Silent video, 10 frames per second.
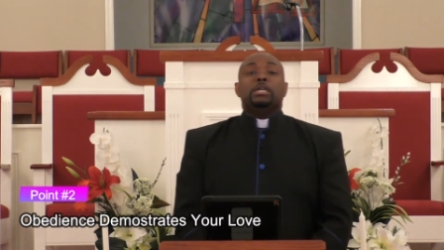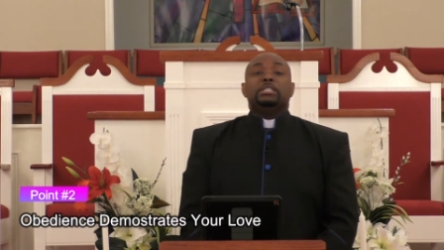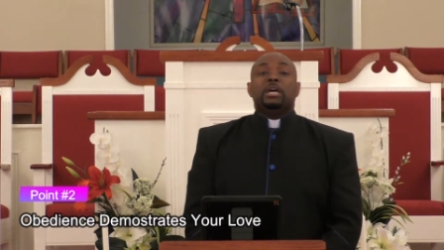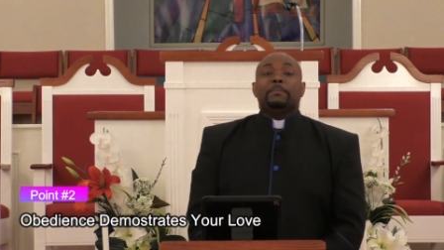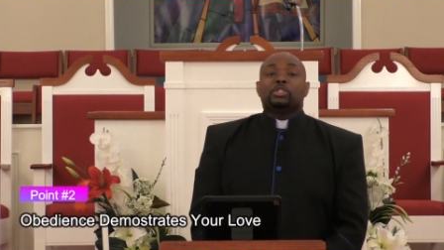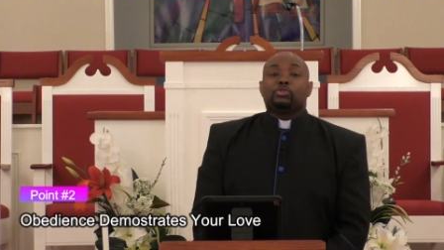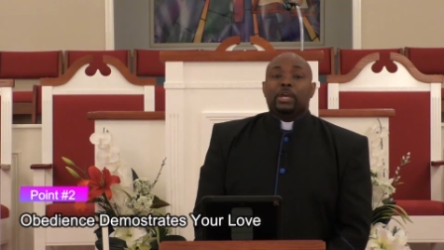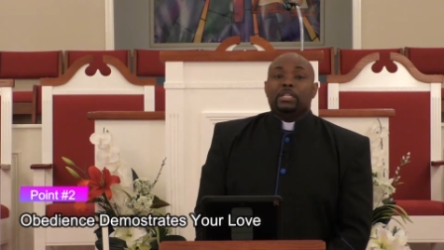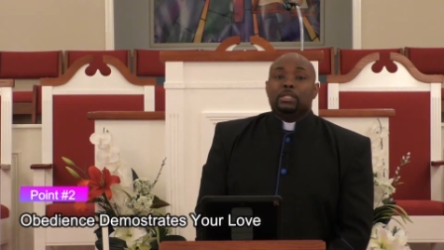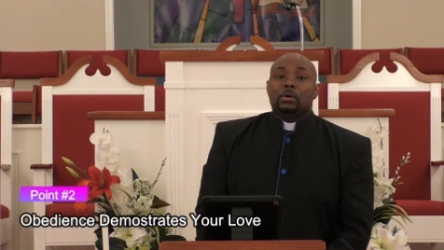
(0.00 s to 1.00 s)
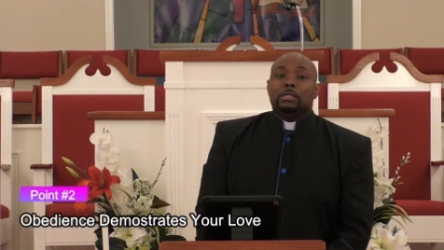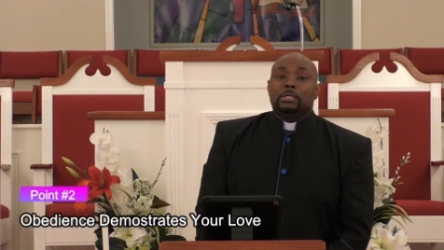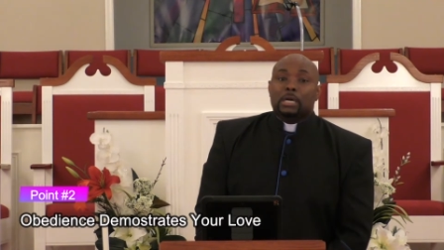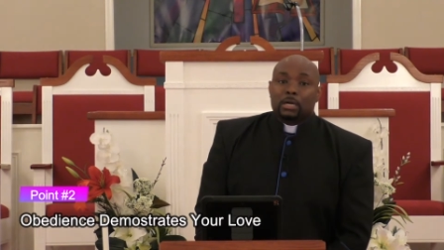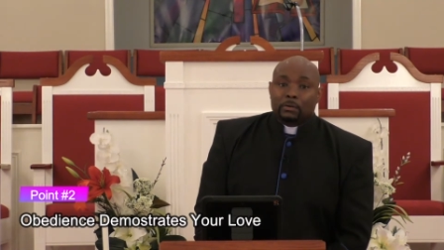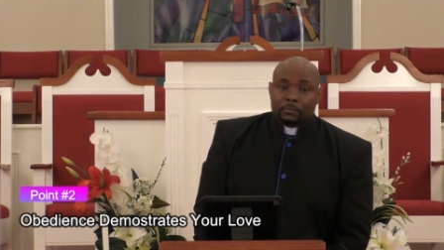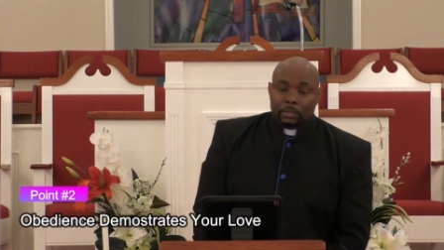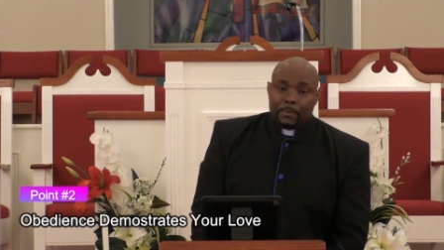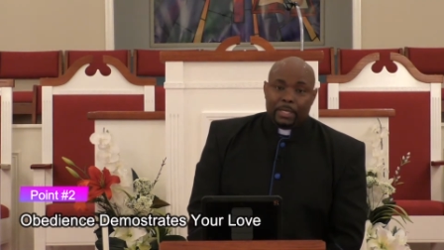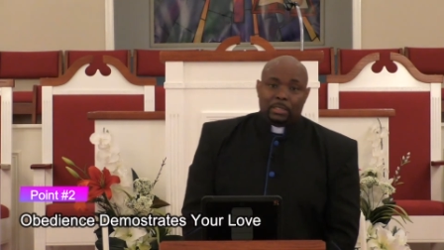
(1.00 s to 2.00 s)
demonstrate your love
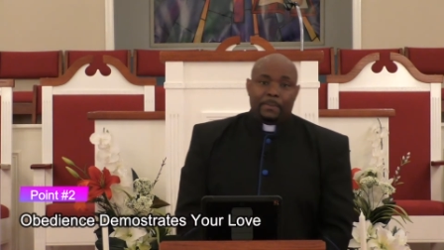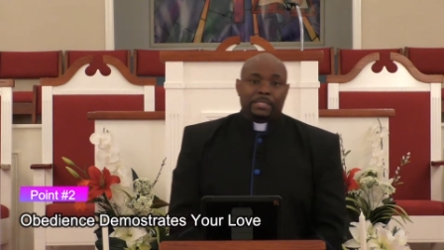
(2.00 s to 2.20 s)
let me let